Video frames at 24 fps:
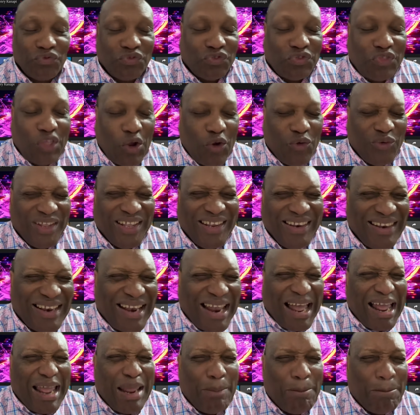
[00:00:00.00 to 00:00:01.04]

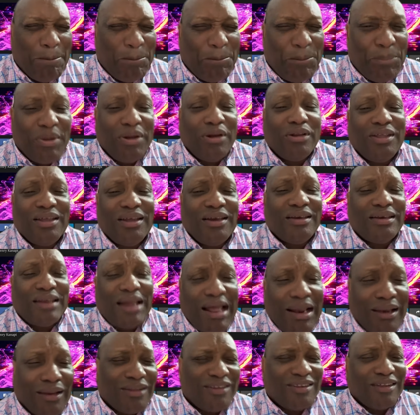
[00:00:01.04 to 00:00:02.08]
$39 billion
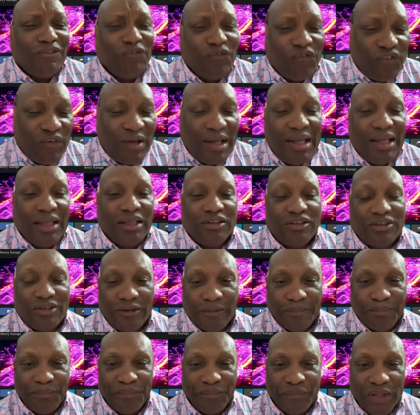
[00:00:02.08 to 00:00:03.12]
in fines.
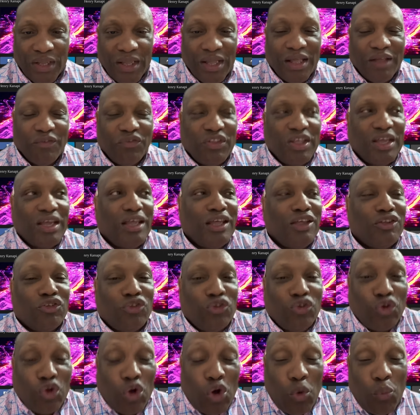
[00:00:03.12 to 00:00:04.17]
There is
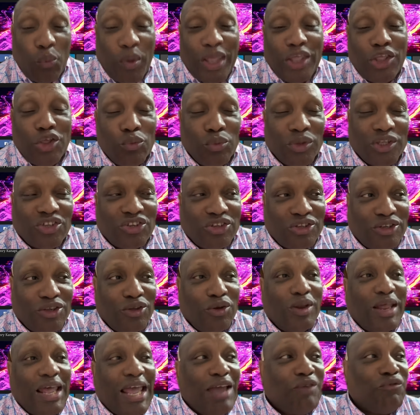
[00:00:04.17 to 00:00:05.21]
no way you would
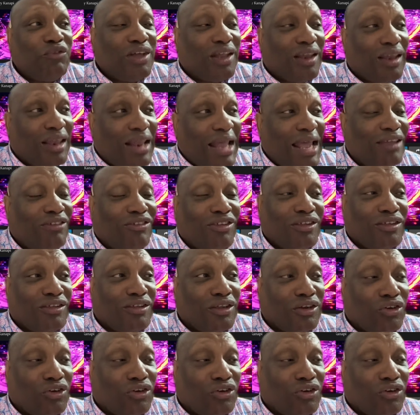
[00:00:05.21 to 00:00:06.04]
still have your license to